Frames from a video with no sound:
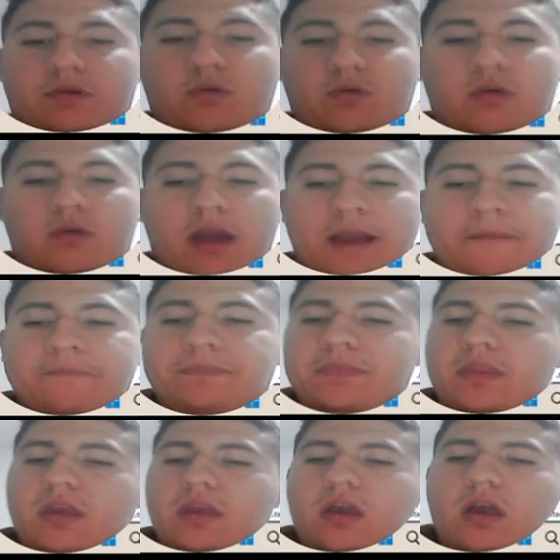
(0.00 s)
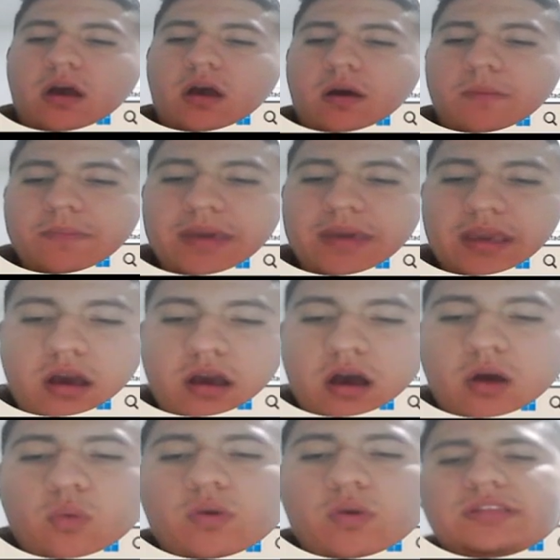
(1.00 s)
Okay. B.
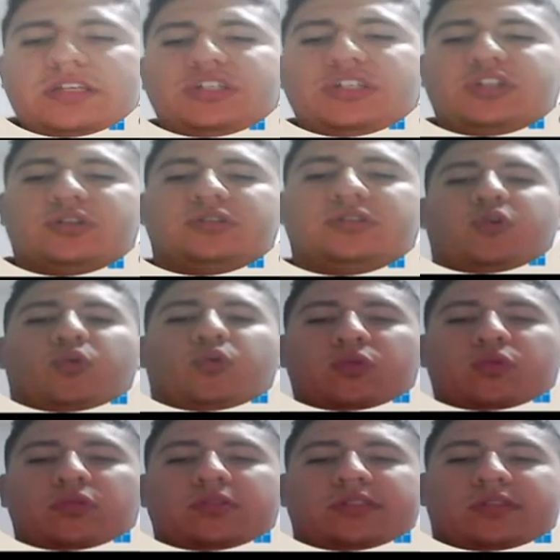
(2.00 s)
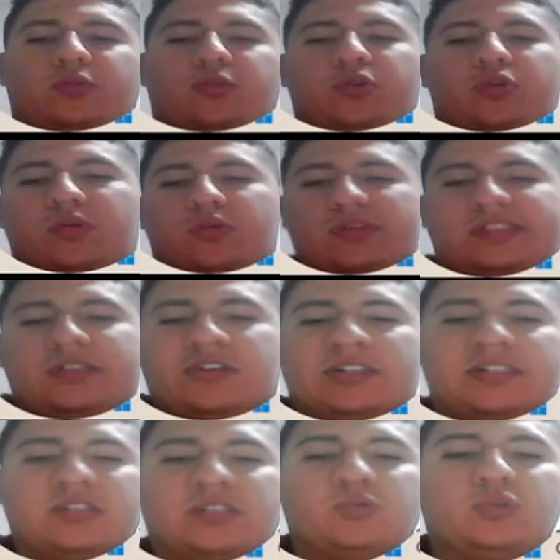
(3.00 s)
What digital tools or
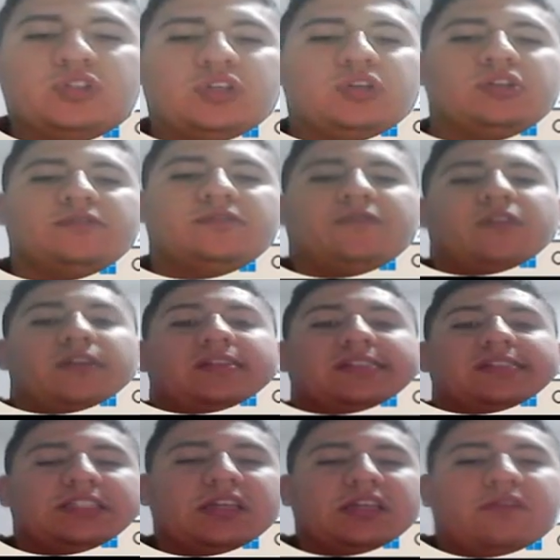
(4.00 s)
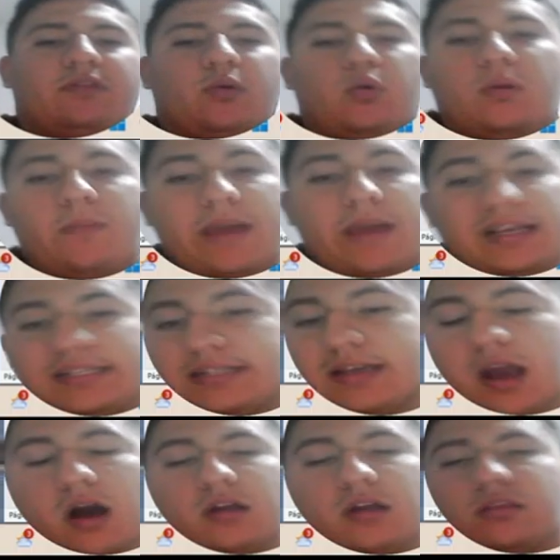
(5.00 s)
resources would you use for this activity? Well, basically,
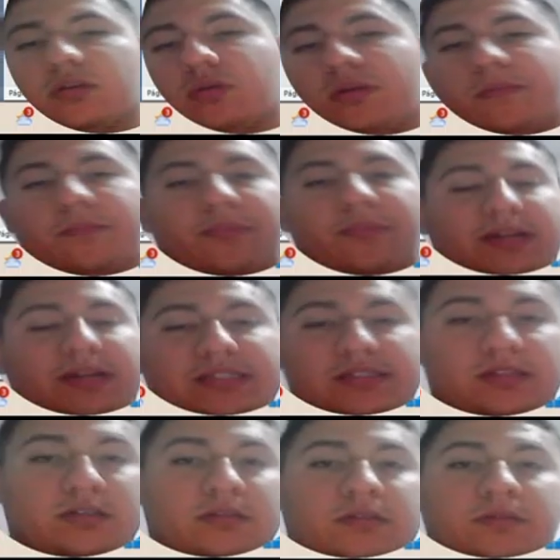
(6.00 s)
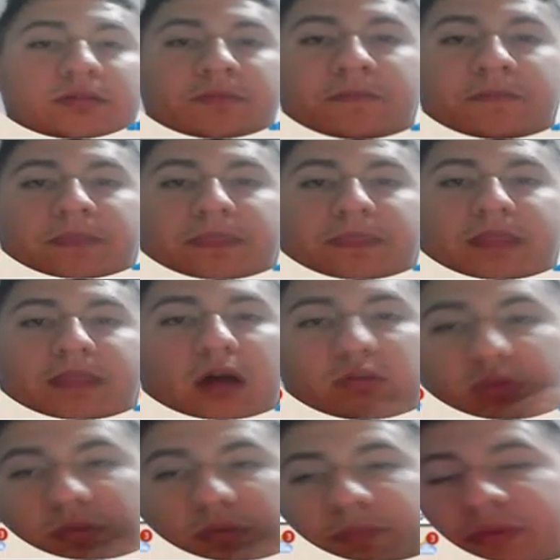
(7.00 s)
I'll do it in personal. I'll
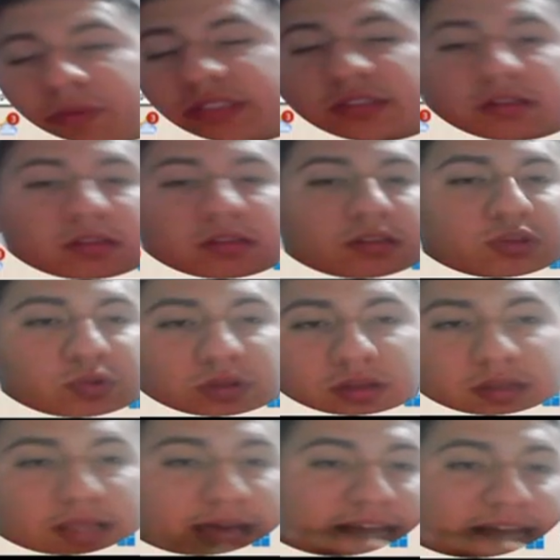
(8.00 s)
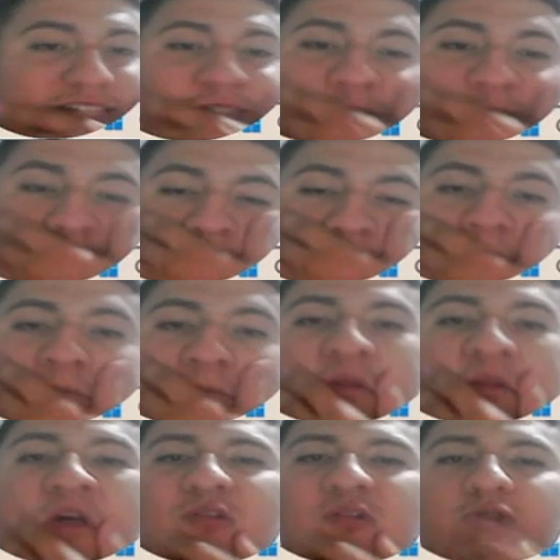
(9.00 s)
do it personally during the classroom.
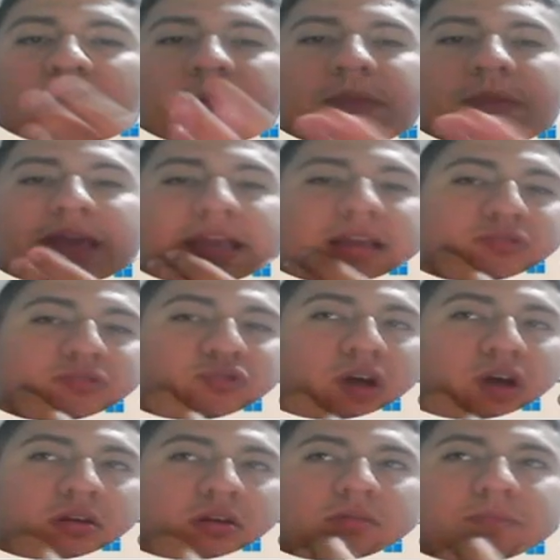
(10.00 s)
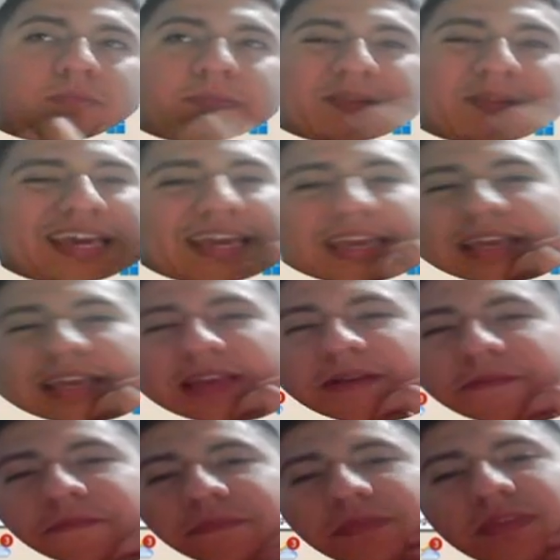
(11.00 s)
Trying to play
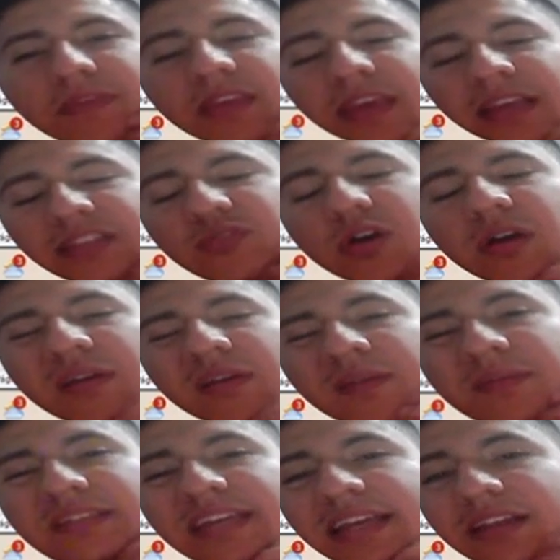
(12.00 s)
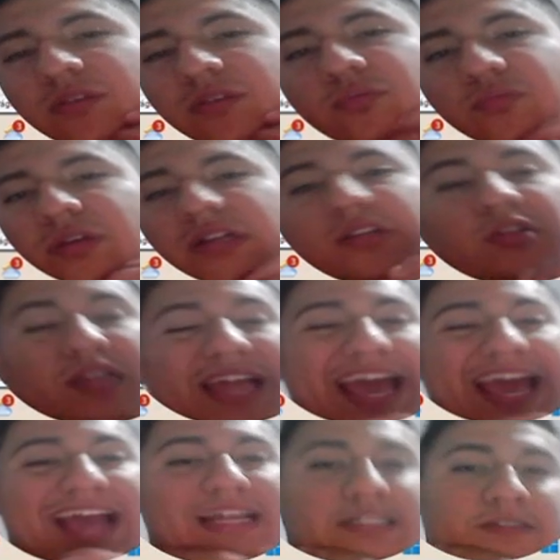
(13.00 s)
and trying to imitate a real
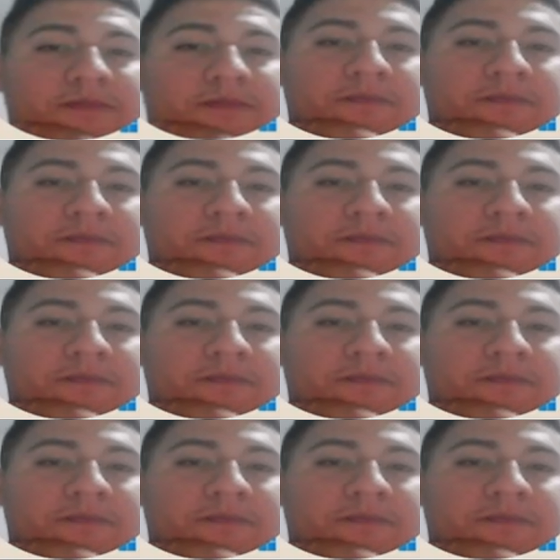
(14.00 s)
class